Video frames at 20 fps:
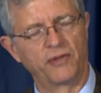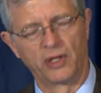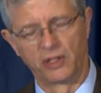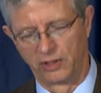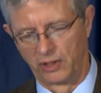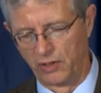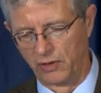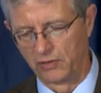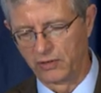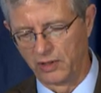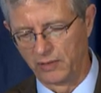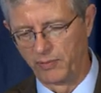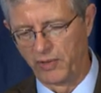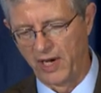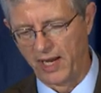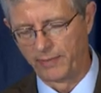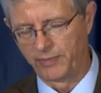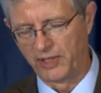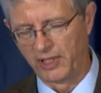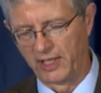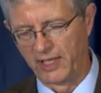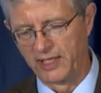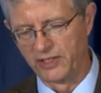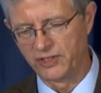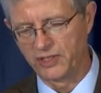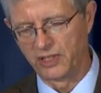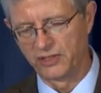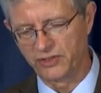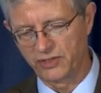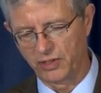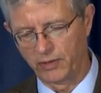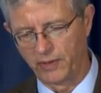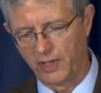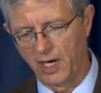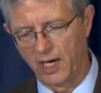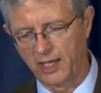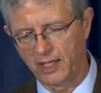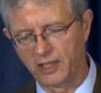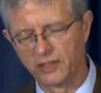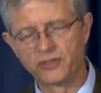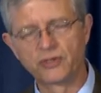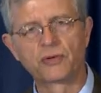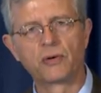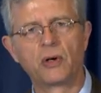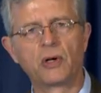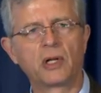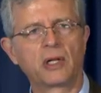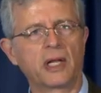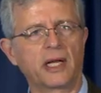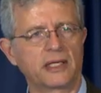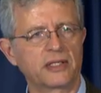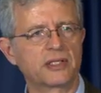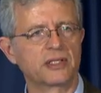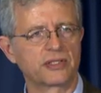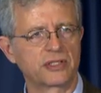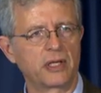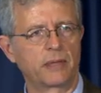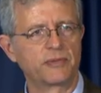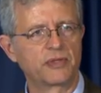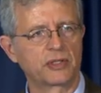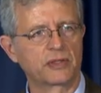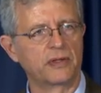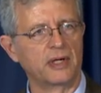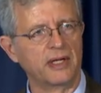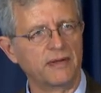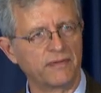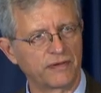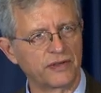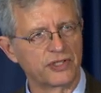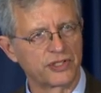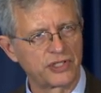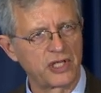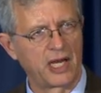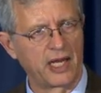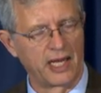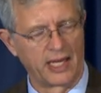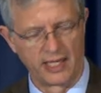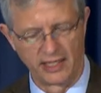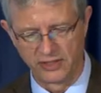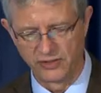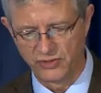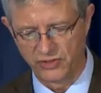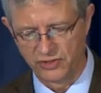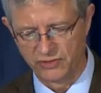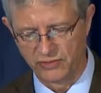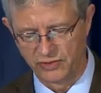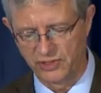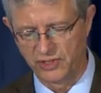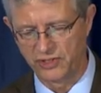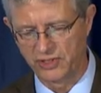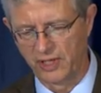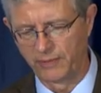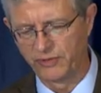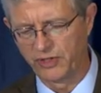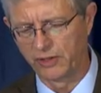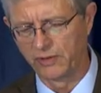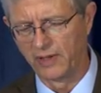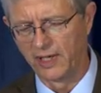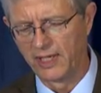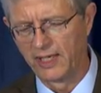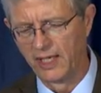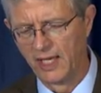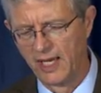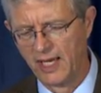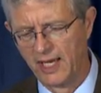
the local population, so we are controlling to some degree for size, to some degree,